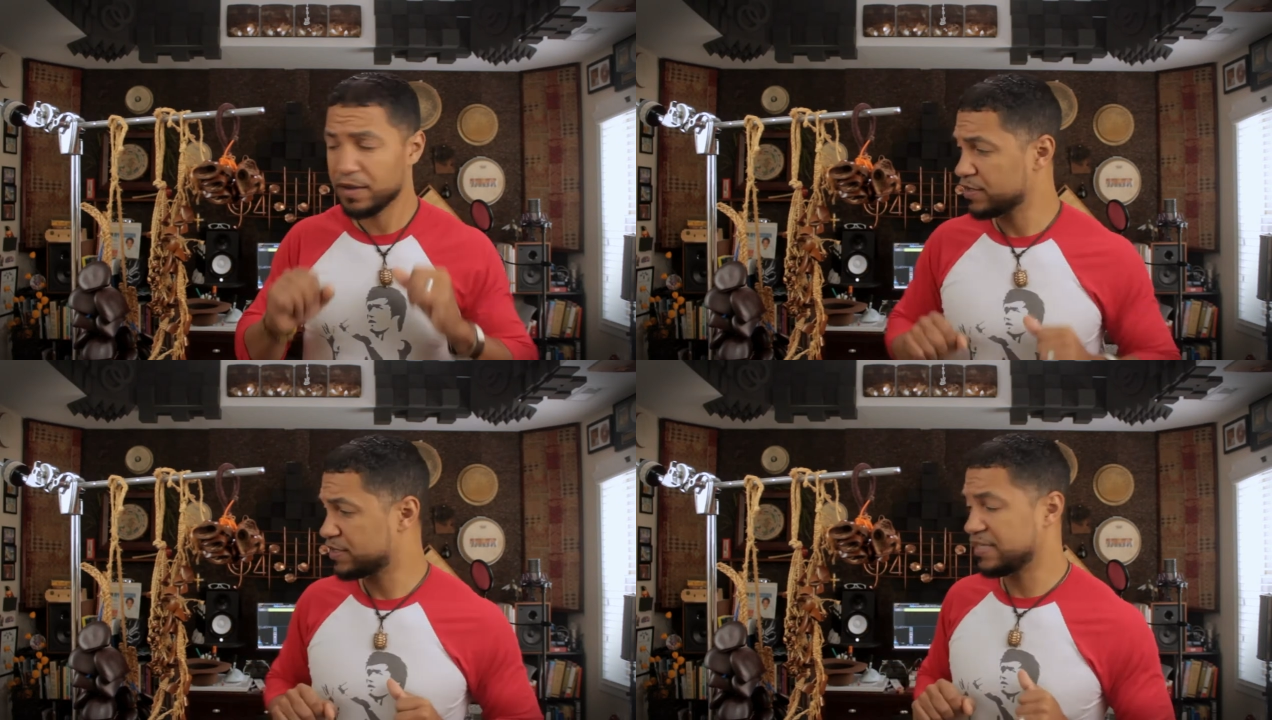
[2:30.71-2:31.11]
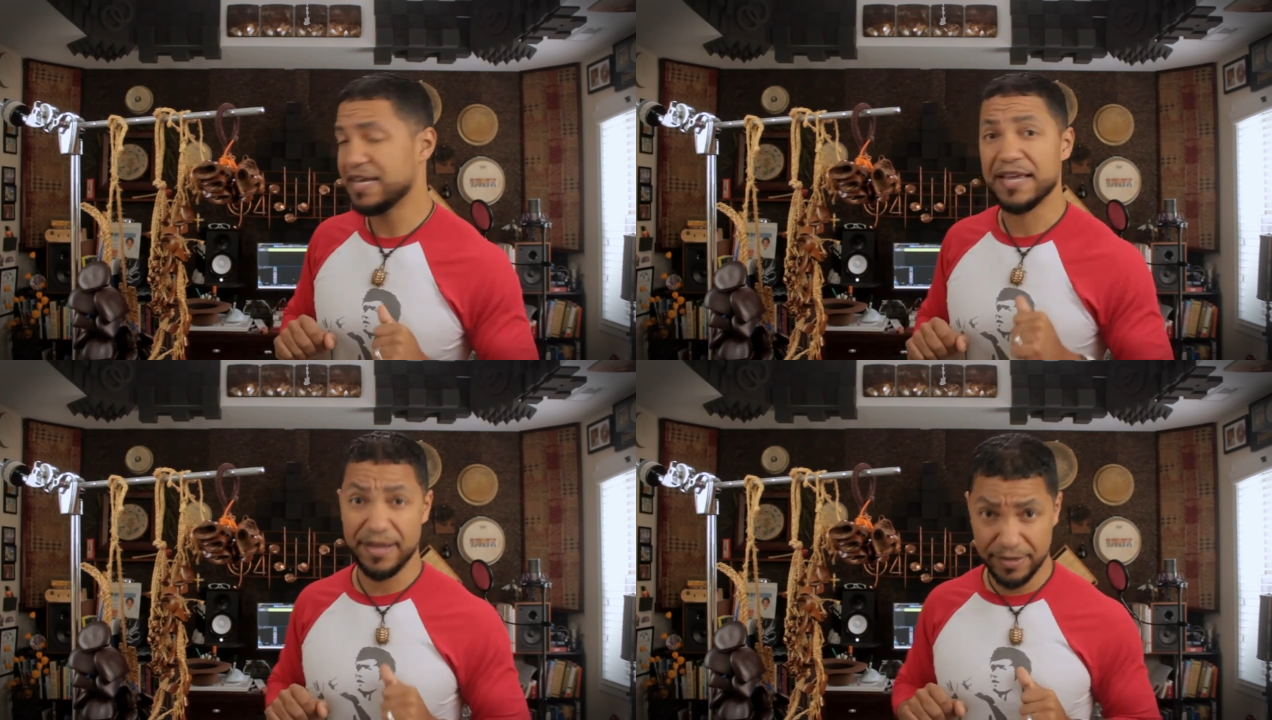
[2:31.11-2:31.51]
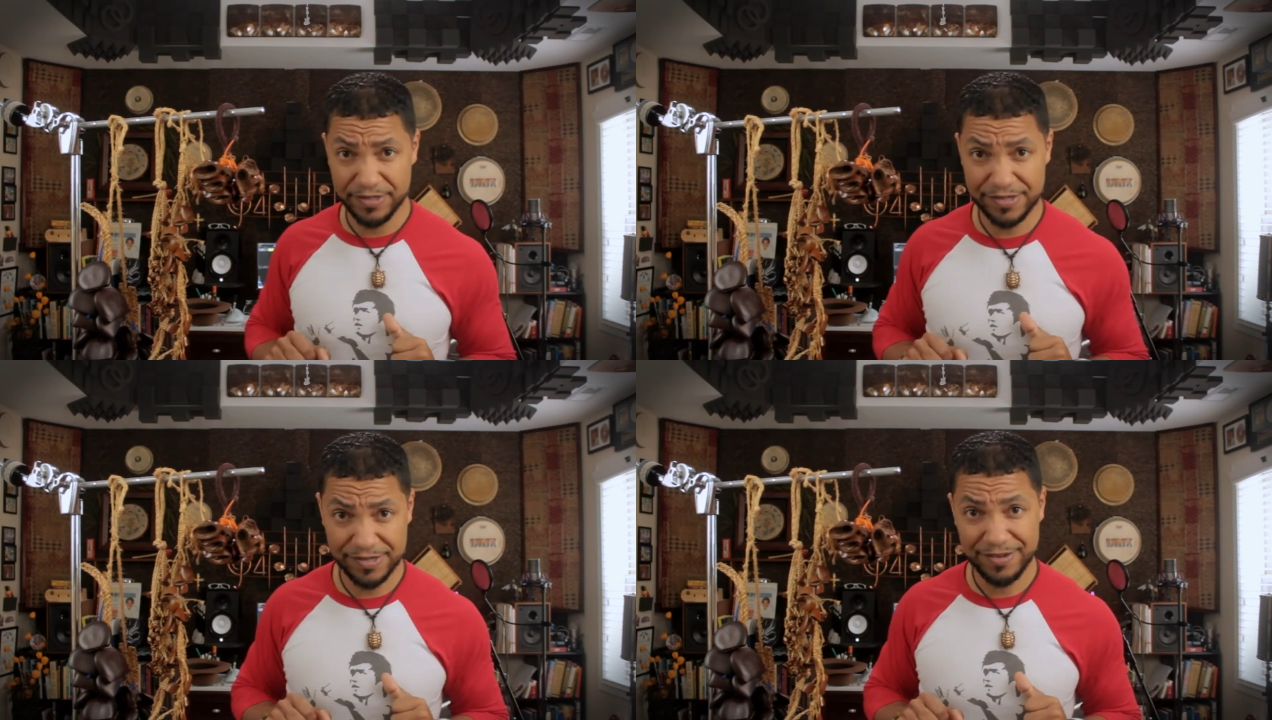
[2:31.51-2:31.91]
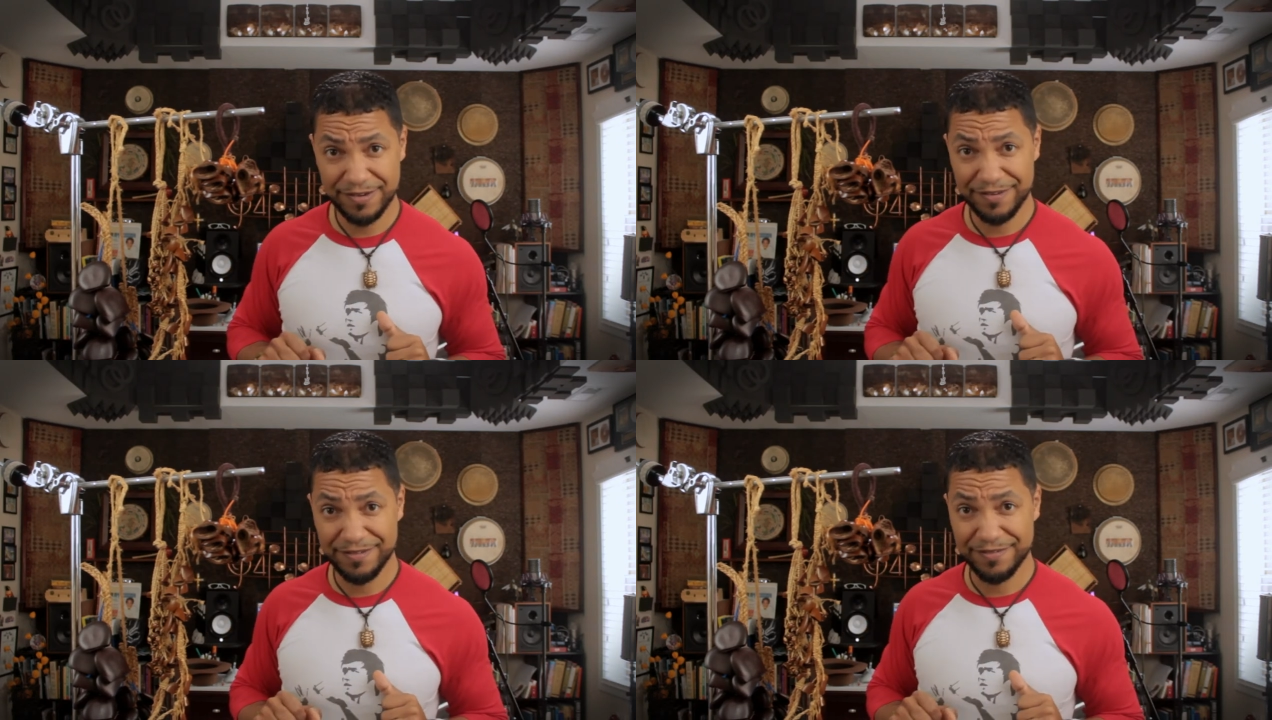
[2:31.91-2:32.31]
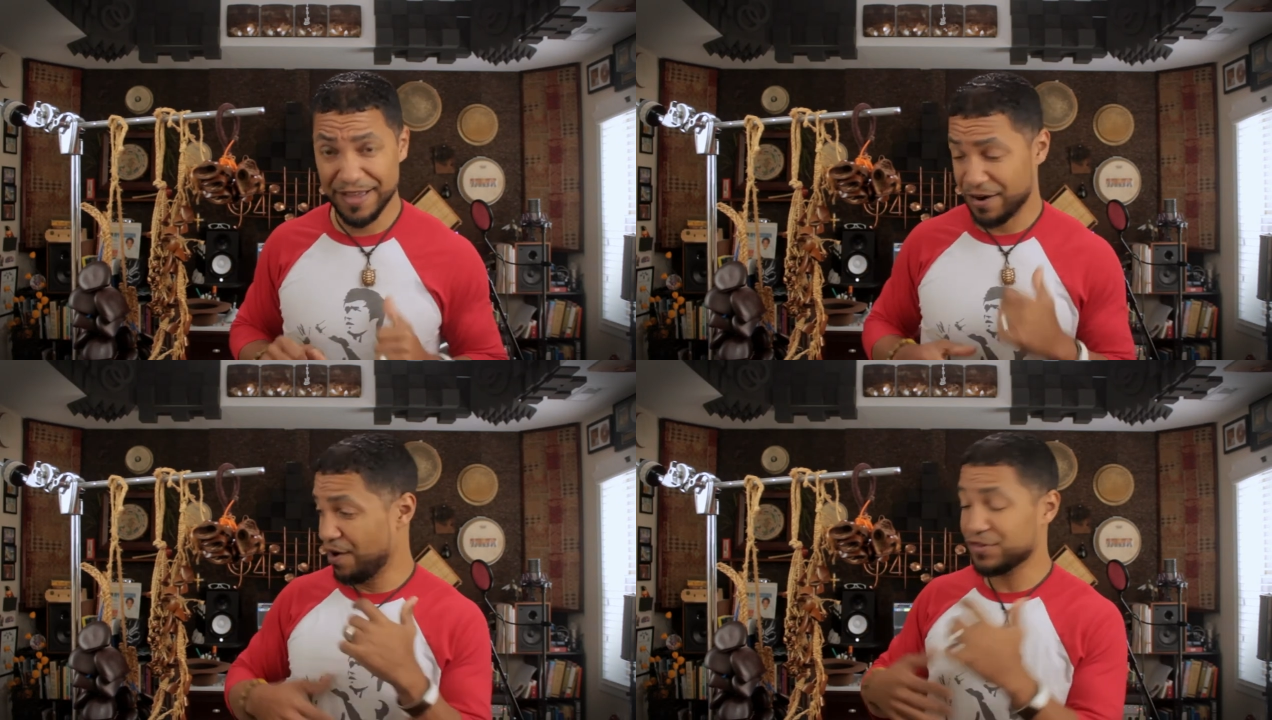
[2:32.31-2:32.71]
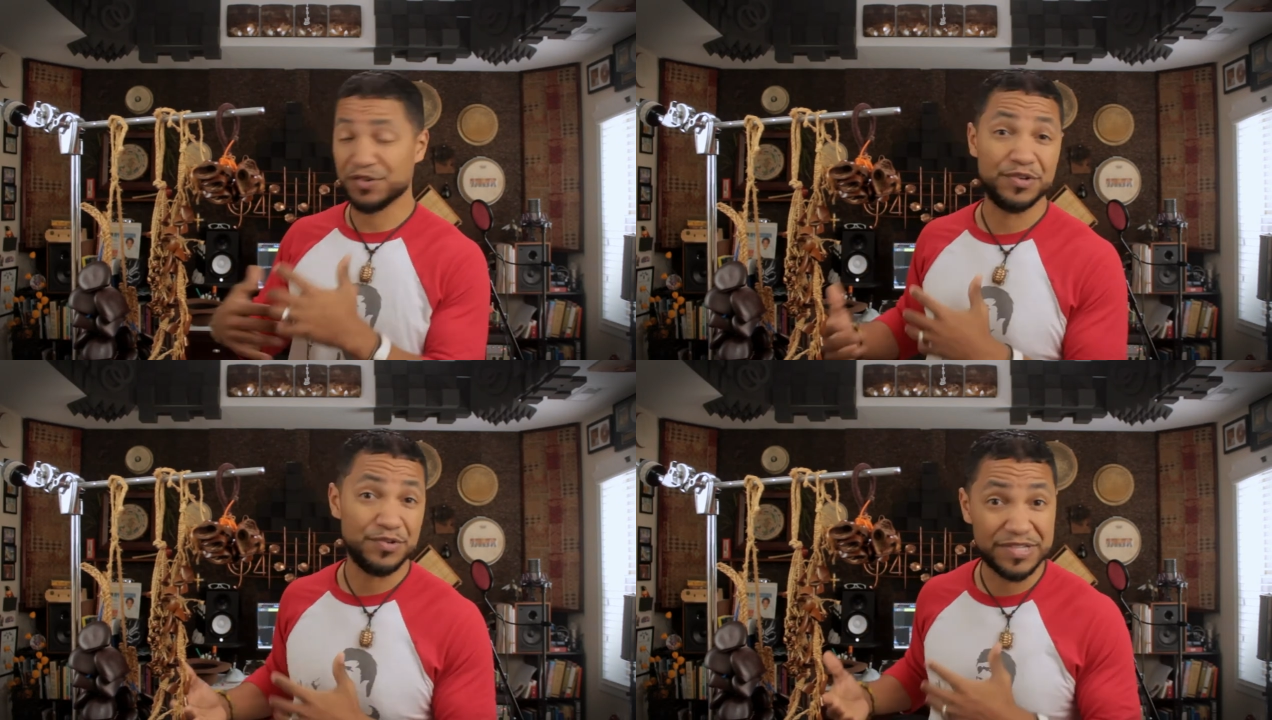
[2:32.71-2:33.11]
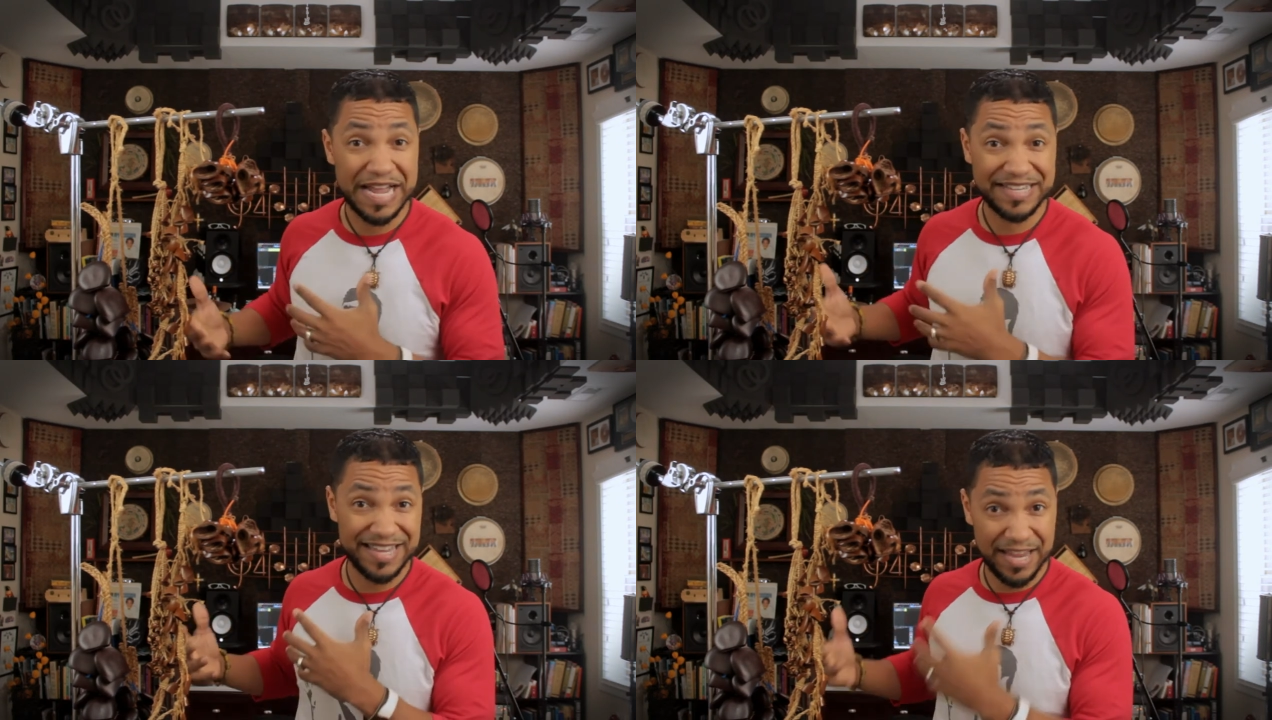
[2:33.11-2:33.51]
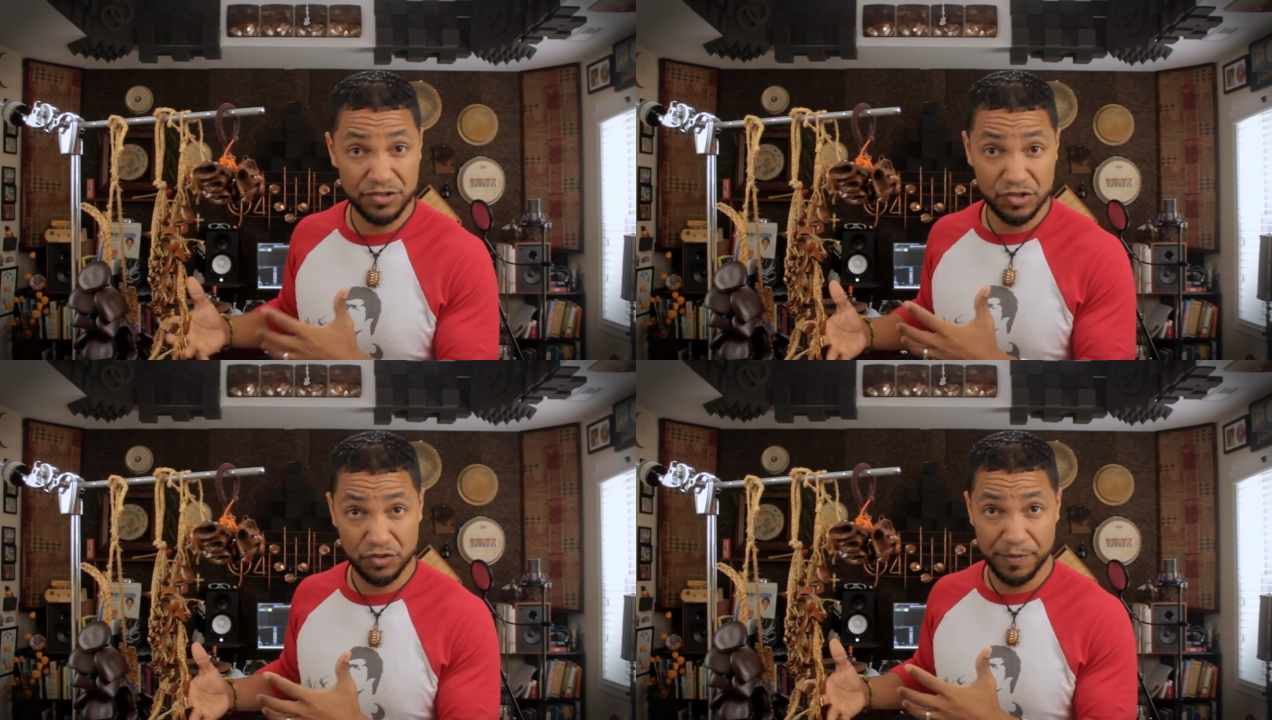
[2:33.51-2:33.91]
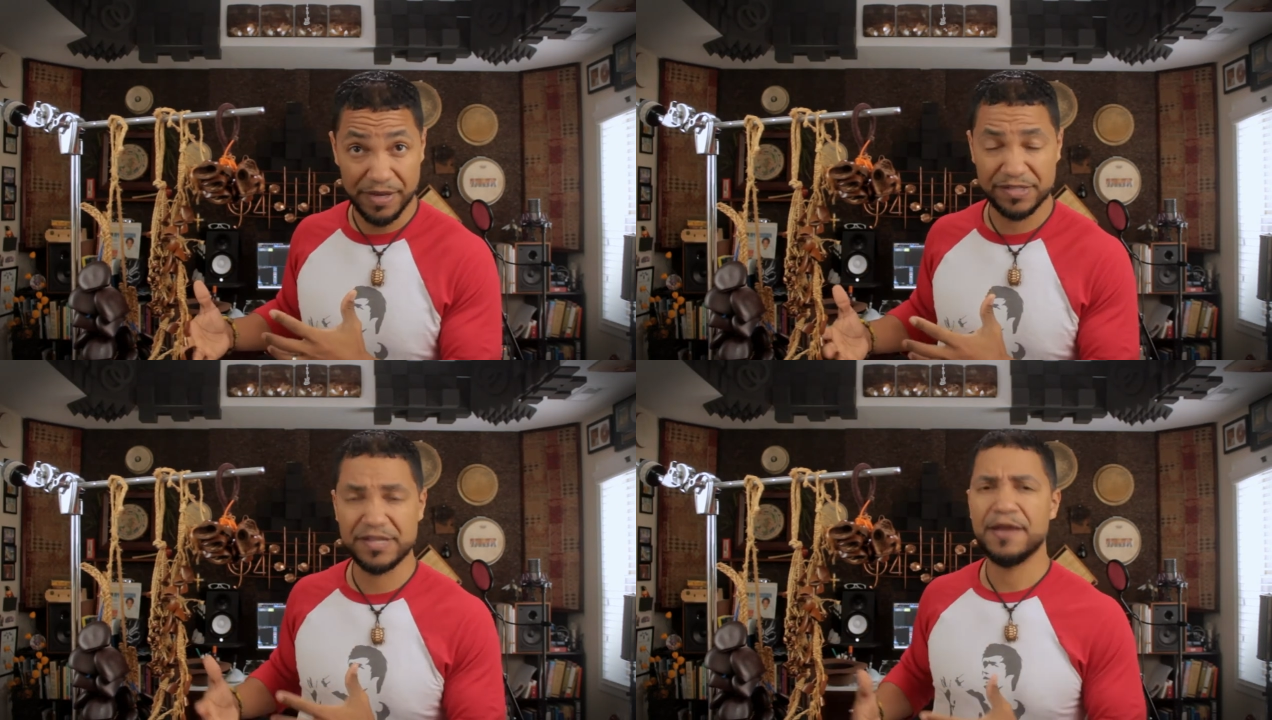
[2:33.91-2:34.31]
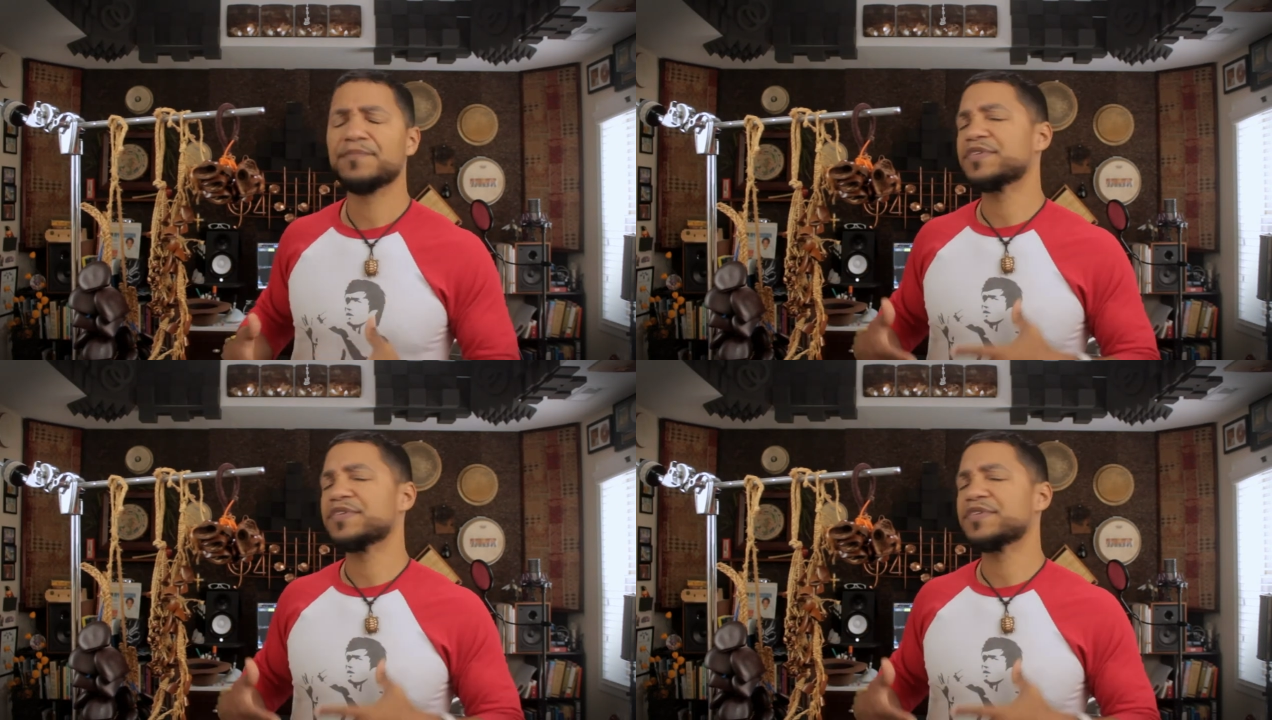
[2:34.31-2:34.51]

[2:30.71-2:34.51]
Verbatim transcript: seeds that are also used as instruments.